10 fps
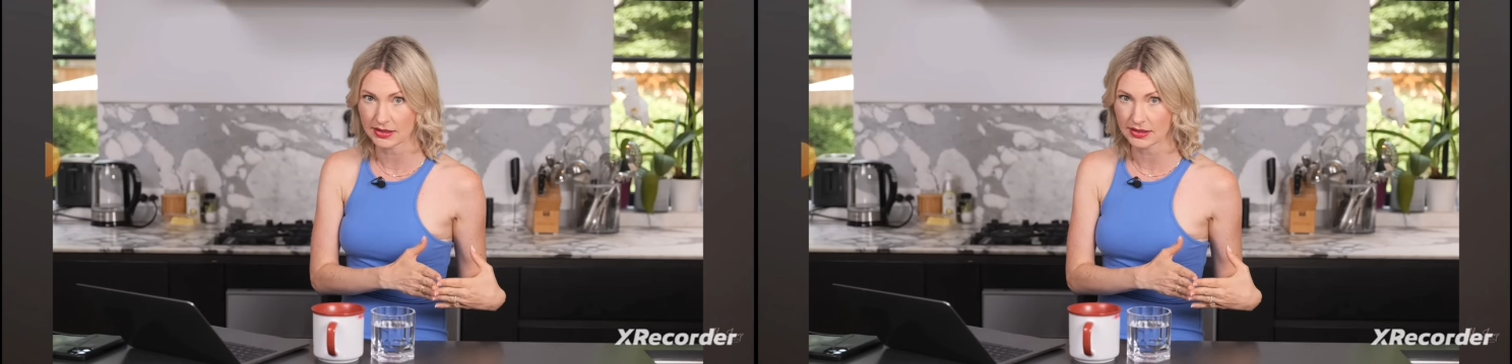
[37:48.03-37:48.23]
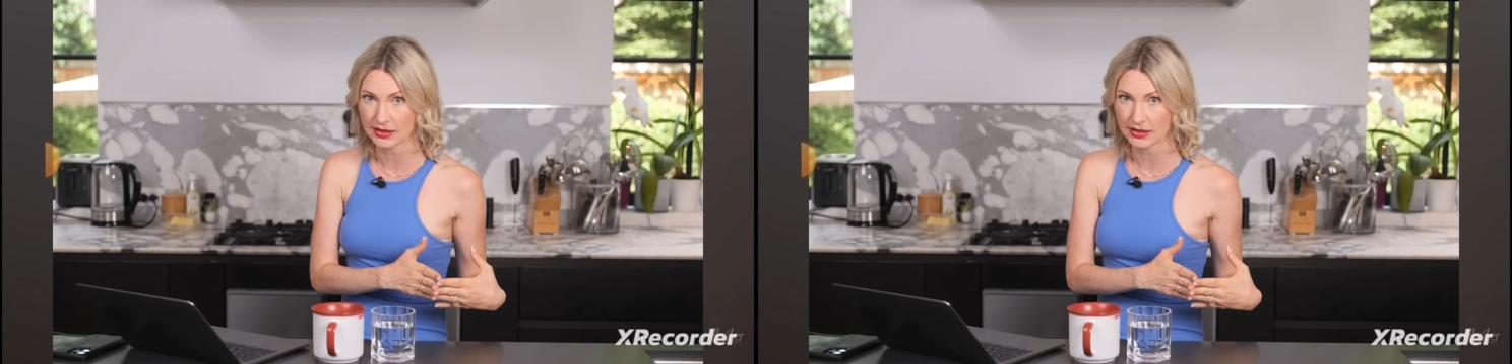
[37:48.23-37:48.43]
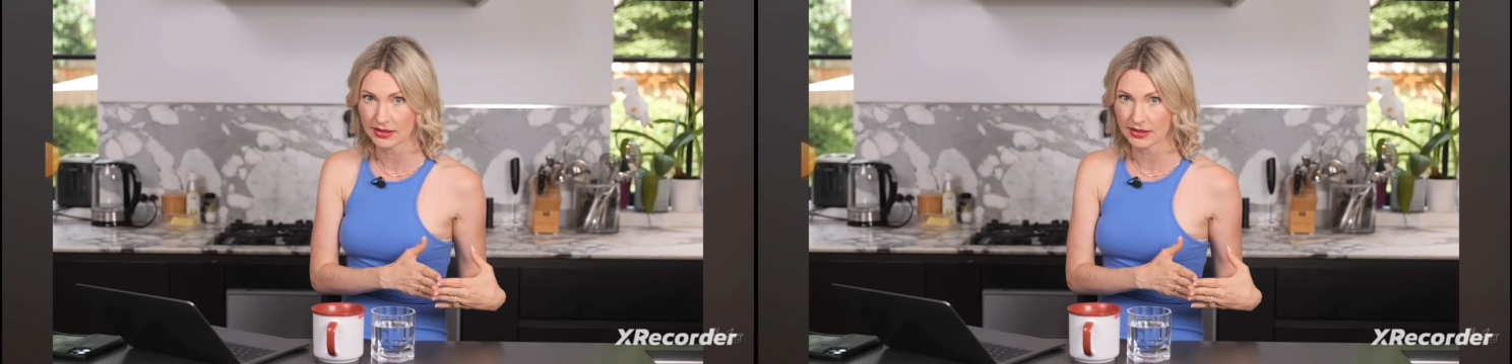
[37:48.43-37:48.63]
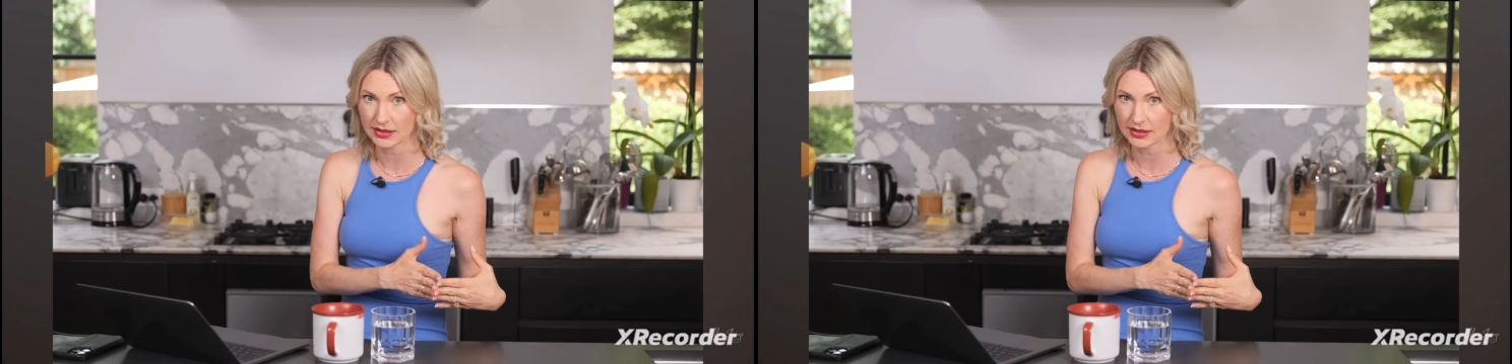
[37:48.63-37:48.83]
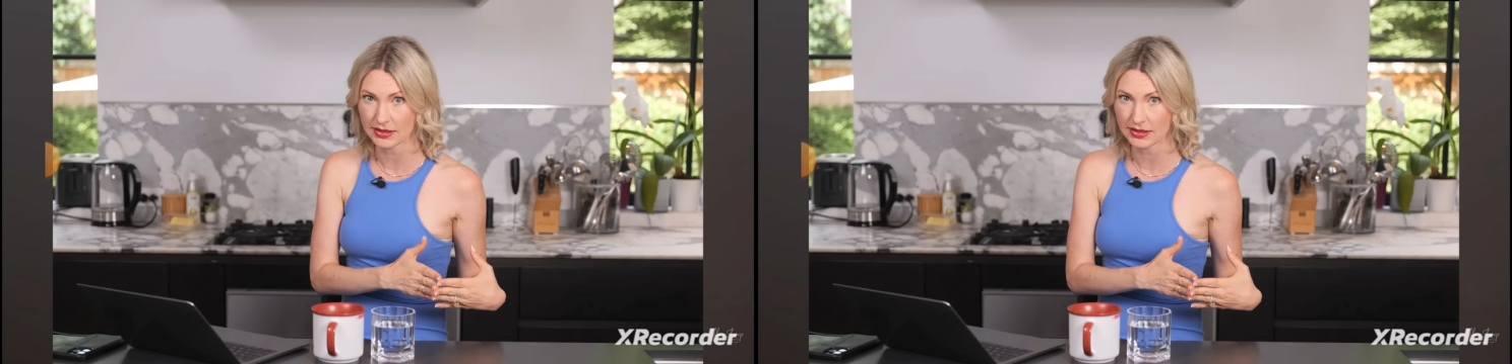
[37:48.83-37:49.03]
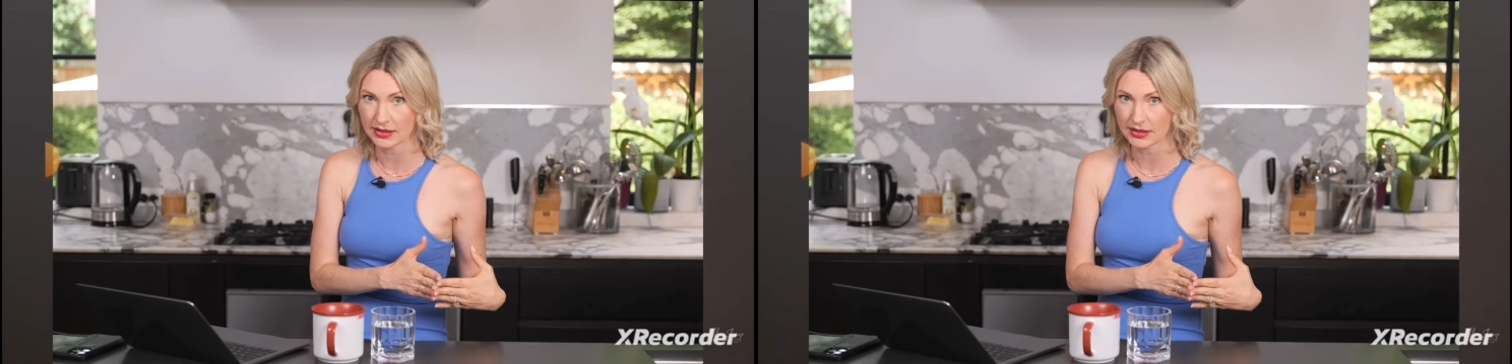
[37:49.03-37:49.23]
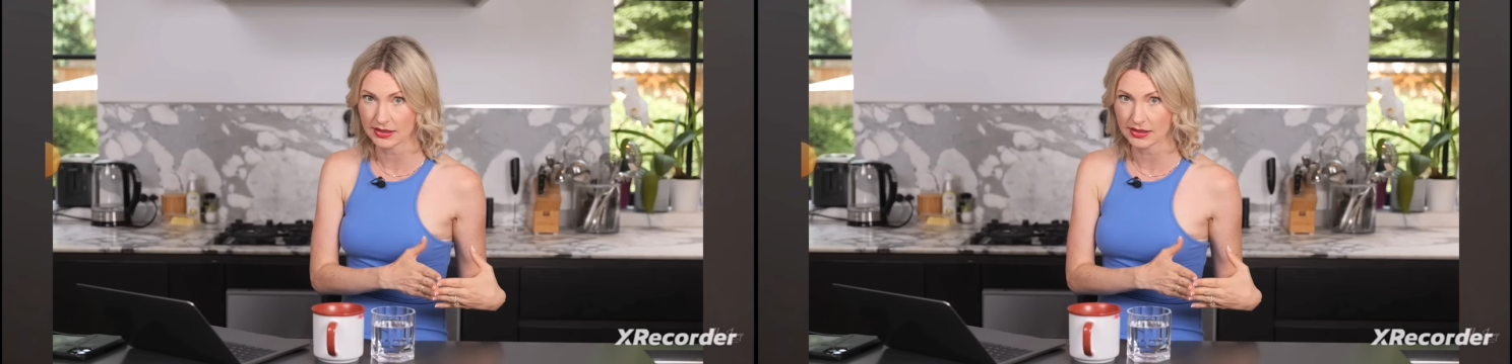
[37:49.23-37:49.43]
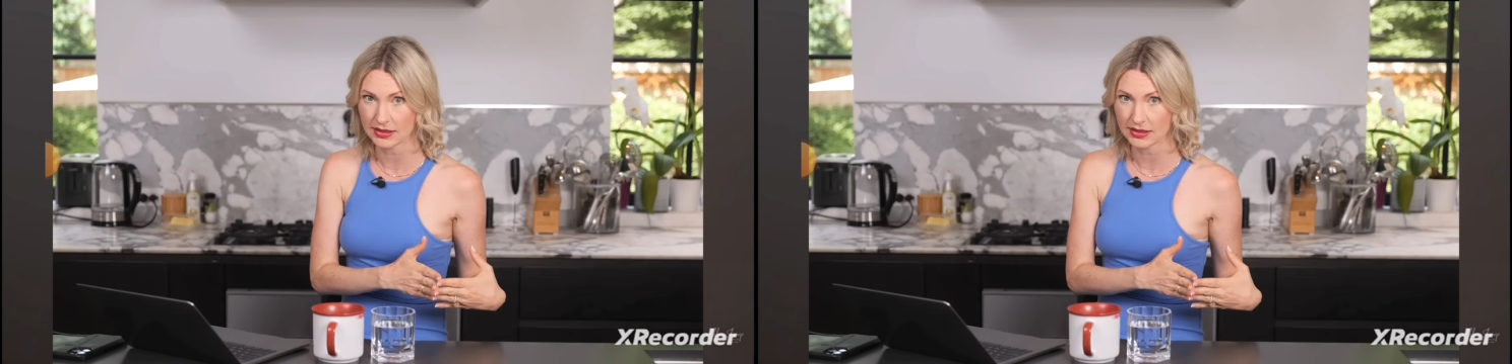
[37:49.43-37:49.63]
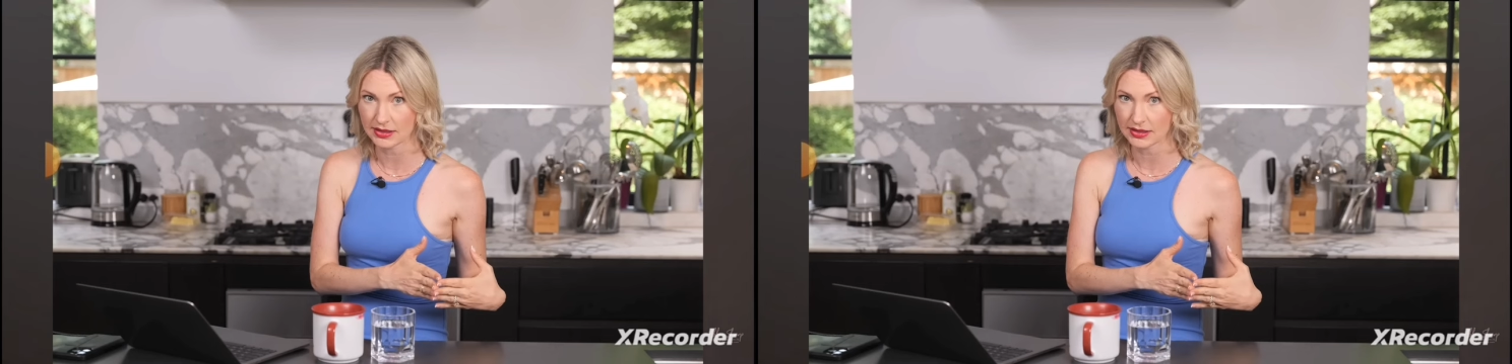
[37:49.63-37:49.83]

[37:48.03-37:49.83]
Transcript: these chronic disease